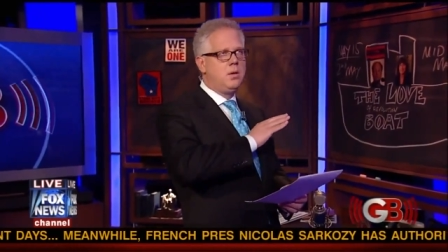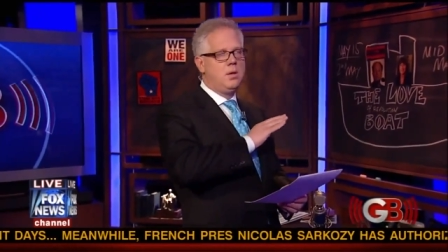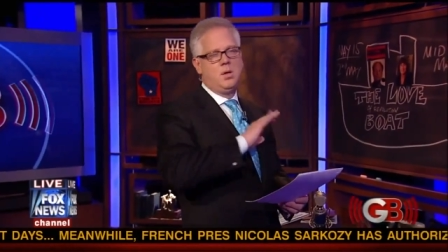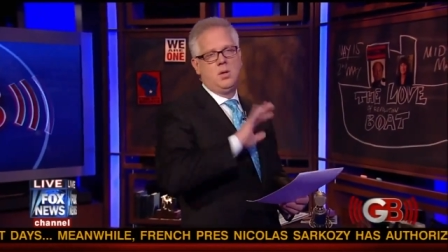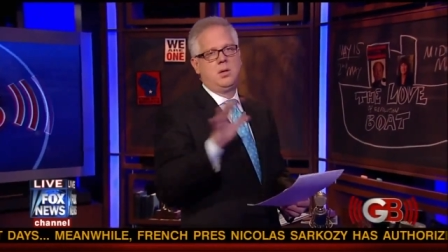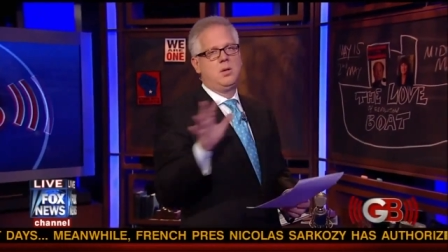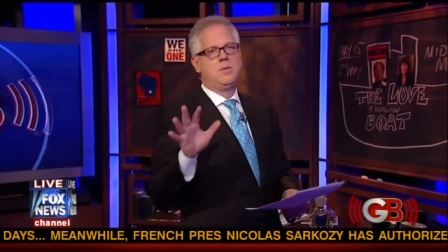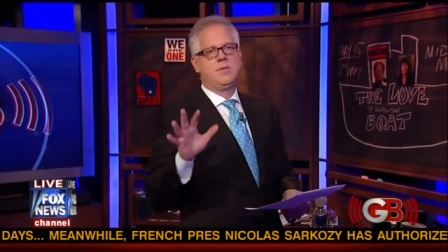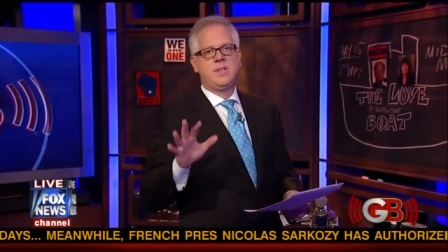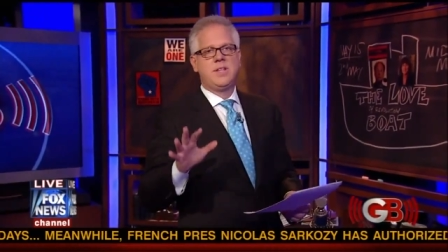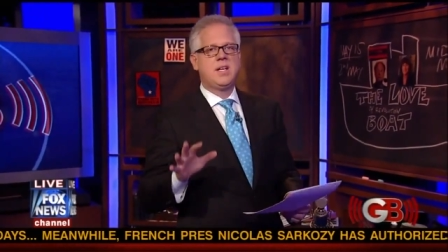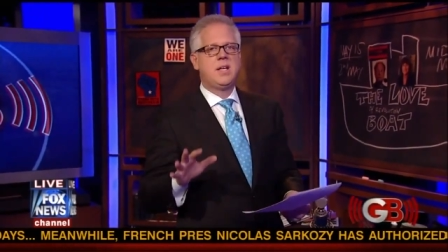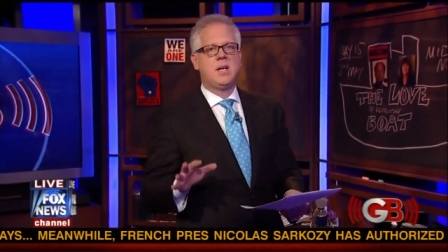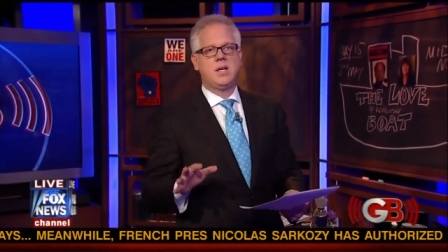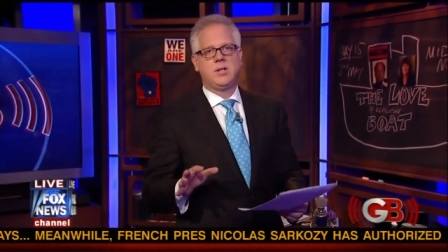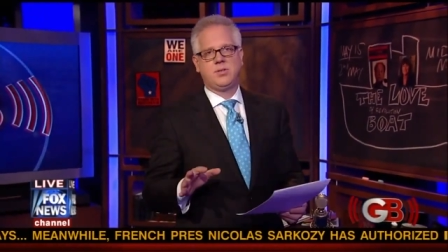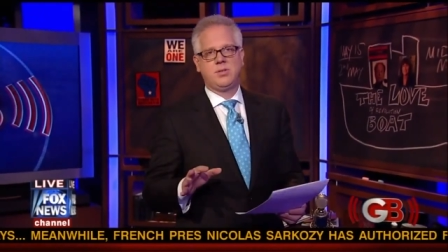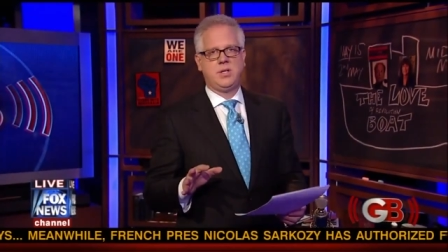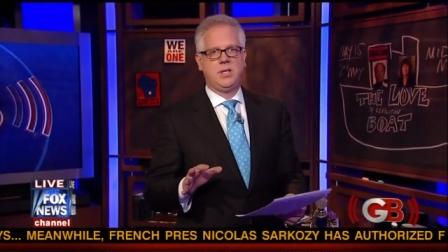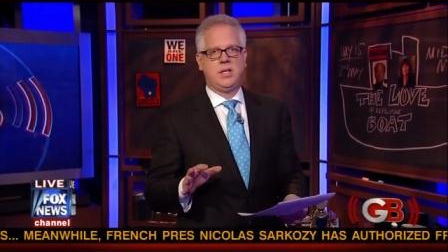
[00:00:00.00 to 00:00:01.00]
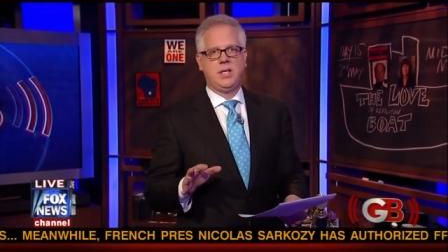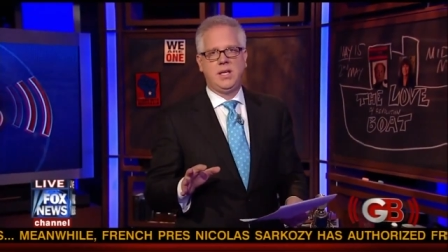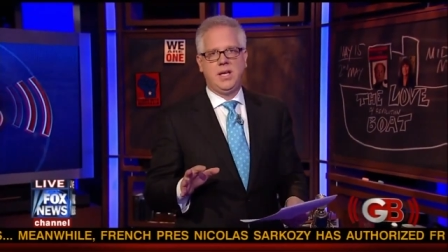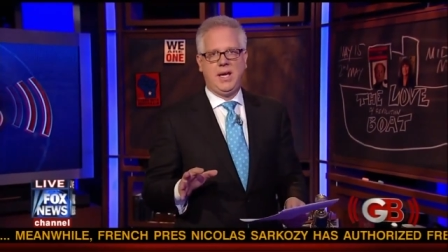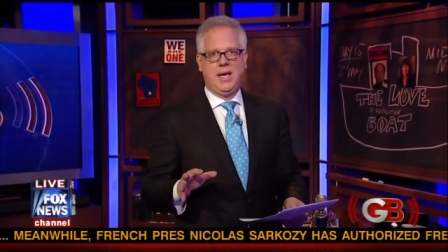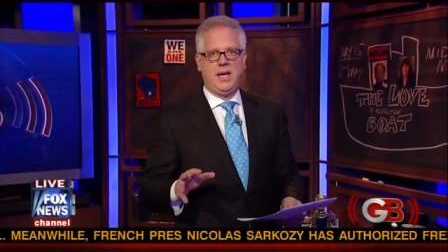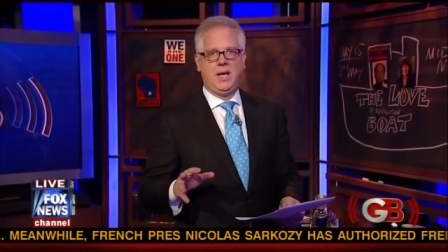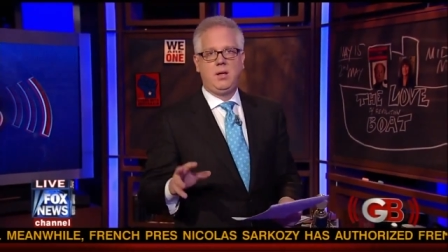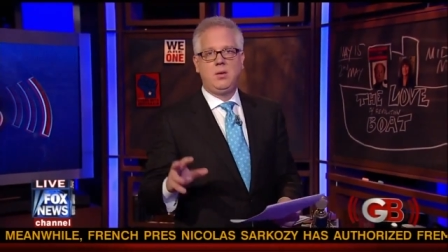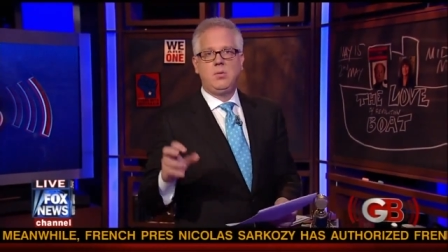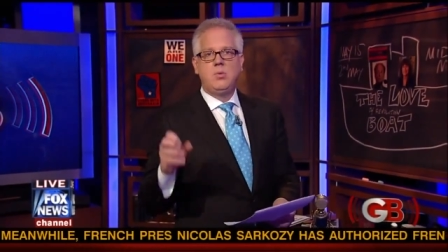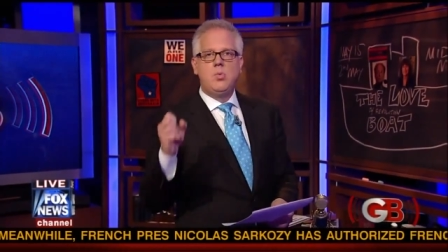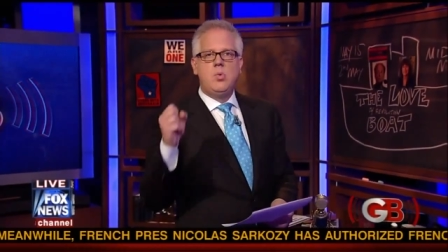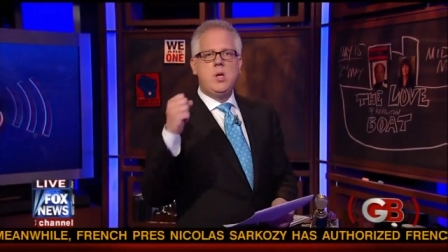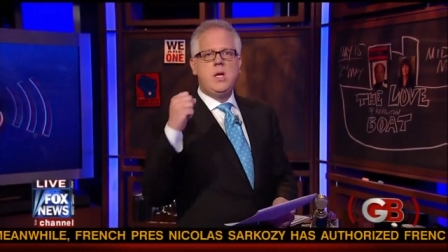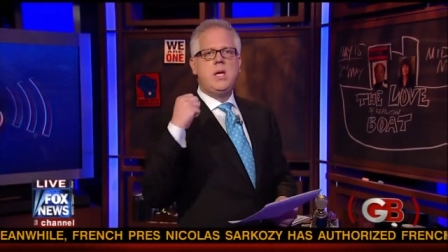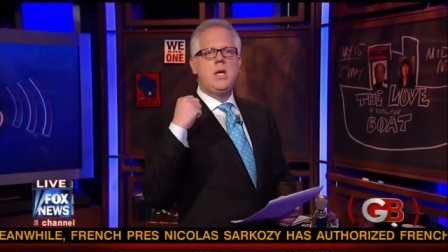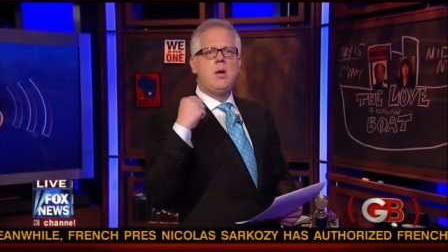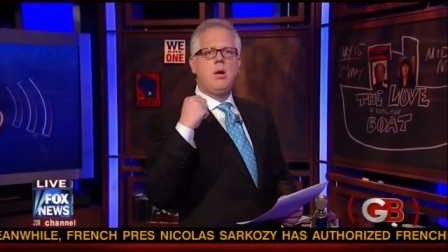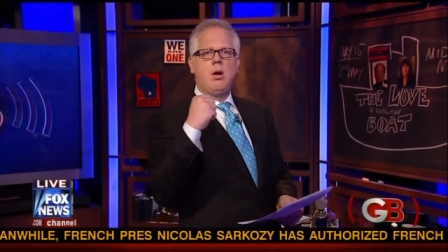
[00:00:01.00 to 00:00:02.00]
all over the country today.
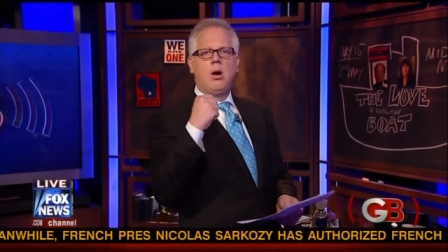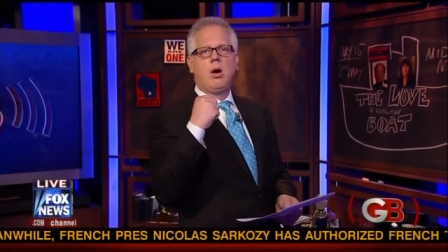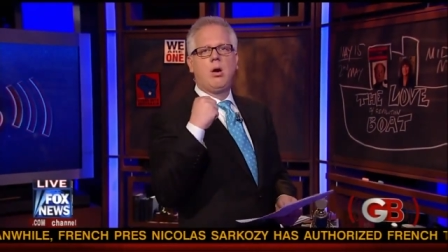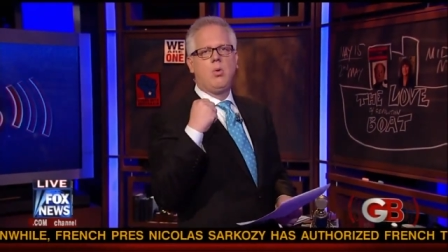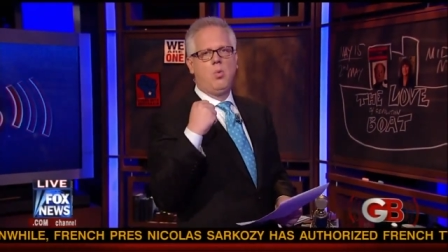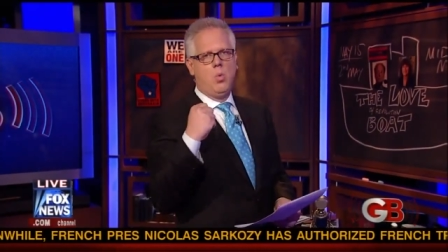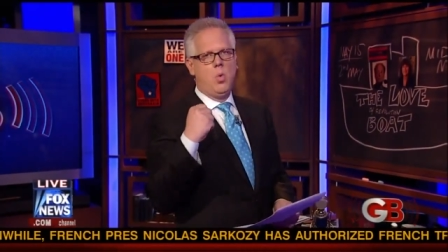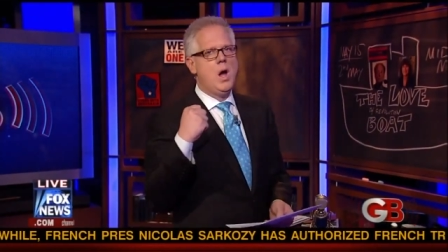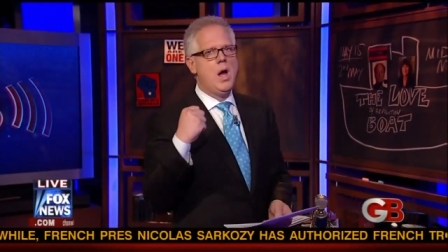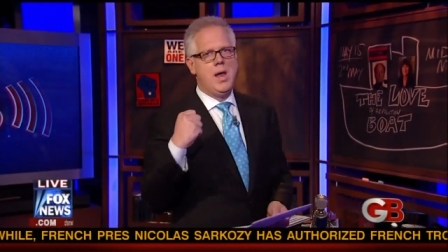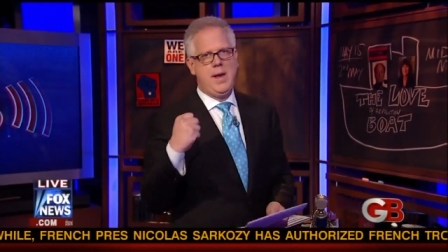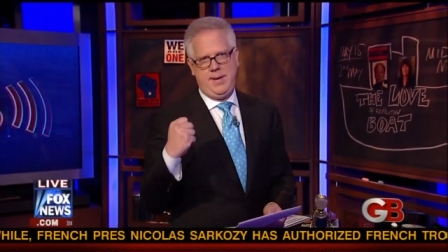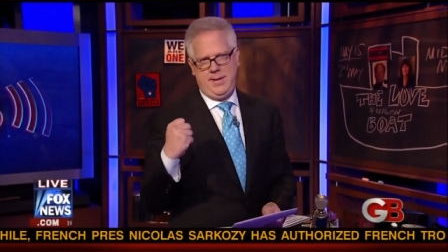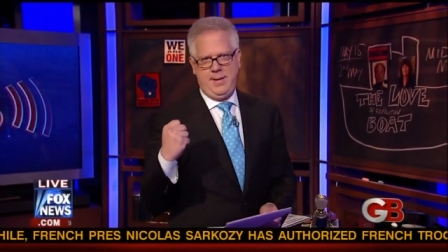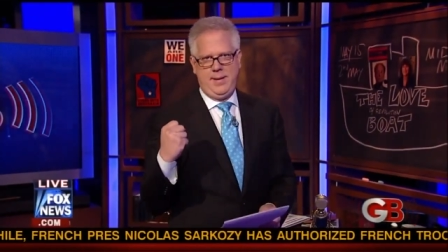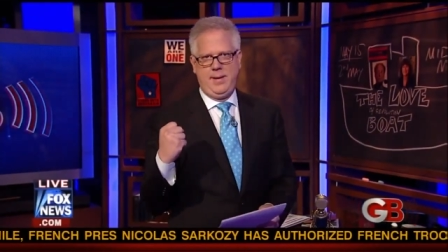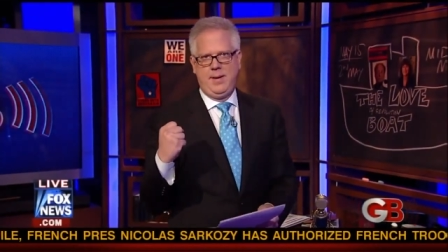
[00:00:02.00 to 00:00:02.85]
We are one.